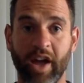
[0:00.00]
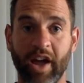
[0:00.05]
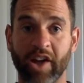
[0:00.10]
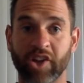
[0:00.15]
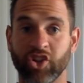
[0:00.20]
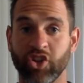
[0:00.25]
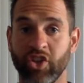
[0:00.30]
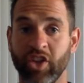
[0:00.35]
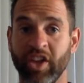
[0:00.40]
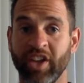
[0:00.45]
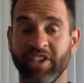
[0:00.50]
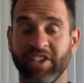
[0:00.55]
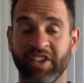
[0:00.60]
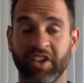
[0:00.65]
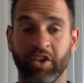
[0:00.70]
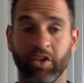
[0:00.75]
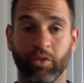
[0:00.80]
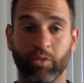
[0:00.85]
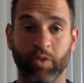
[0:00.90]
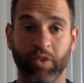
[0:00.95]
I actually think it's a
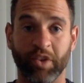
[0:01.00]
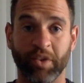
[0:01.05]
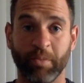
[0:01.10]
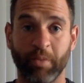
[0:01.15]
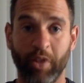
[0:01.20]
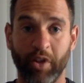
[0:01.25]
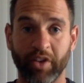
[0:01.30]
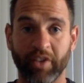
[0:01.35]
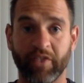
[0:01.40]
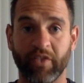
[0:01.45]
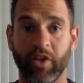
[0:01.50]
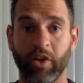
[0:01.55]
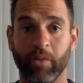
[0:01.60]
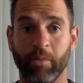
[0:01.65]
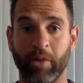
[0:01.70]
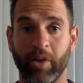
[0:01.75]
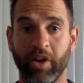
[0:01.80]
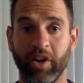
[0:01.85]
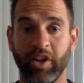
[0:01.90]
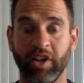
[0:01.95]
good response for your
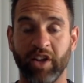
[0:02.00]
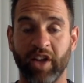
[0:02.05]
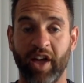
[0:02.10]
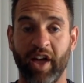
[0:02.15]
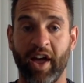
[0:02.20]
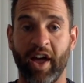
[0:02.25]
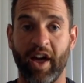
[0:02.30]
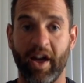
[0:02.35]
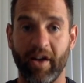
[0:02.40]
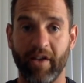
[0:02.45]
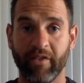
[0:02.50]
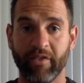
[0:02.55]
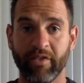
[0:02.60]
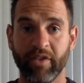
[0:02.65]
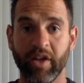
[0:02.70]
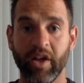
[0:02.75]
body to have.